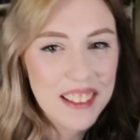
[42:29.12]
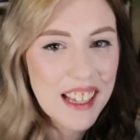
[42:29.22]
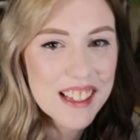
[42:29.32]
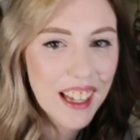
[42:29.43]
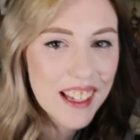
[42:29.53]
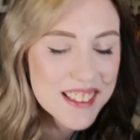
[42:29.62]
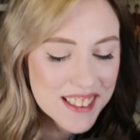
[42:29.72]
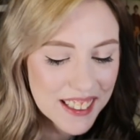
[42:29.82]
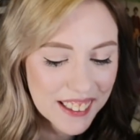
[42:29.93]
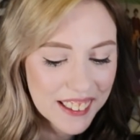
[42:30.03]
Thank you guys.
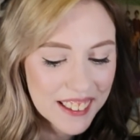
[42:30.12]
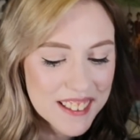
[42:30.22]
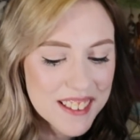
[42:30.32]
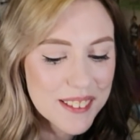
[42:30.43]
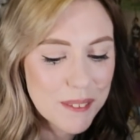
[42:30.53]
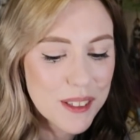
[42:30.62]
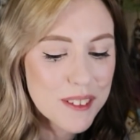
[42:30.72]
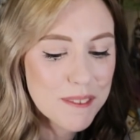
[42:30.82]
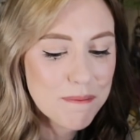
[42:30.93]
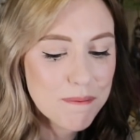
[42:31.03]
Thank you guys so
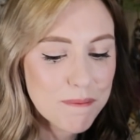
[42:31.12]
much.